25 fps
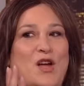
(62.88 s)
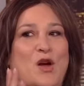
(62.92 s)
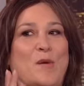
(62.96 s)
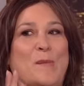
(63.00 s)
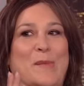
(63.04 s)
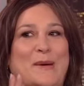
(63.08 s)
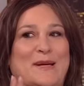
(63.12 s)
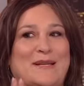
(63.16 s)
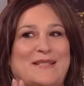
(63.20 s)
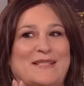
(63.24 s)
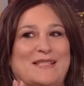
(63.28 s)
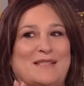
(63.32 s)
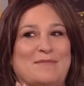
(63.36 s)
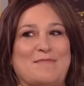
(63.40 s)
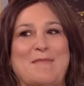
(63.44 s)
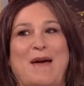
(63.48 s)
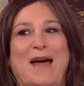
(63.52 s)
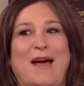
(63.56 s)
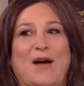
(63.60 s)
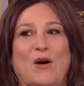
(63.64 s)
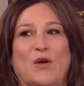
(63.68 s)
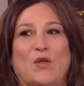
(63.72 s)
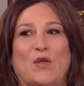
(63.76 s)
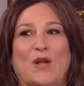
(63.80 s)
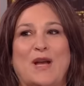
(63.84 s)
her a big
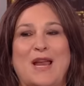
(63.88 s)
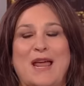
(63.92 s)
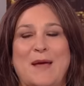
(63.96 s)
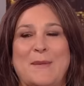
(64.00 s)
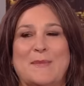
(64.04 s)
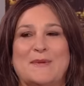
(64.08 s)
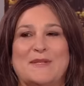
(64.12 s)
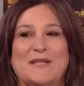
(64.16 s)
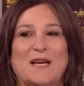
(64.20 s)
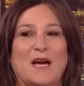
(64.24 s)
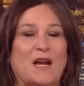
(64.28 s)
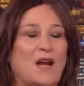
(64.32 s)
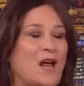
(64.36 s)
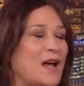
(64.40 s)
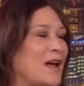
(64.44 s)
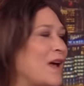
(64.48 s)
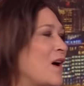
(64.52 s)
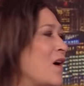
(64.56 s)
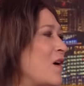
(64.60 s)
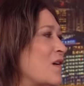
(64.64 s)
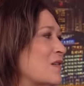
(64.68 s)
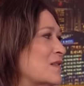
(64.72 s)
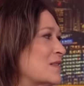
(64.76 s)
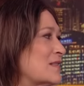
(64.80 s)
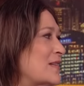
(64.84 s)
smack on the lips. And I
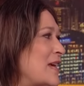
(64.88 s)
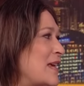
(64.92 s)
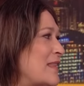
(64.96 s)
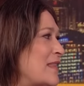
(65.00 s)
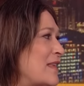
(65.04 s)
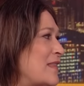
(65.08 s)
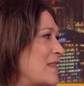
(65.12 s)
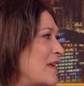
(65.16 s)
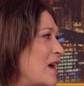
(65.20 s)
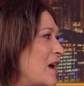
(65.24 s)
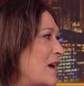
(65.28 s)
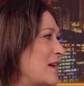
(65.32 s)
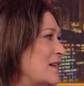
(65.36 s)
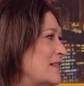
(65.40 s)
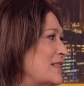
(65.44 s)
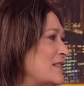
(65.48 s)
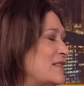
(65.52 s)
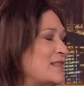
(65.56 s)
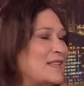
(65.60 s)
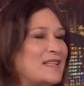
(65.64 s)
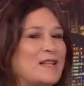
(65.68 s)
can't say that I didn't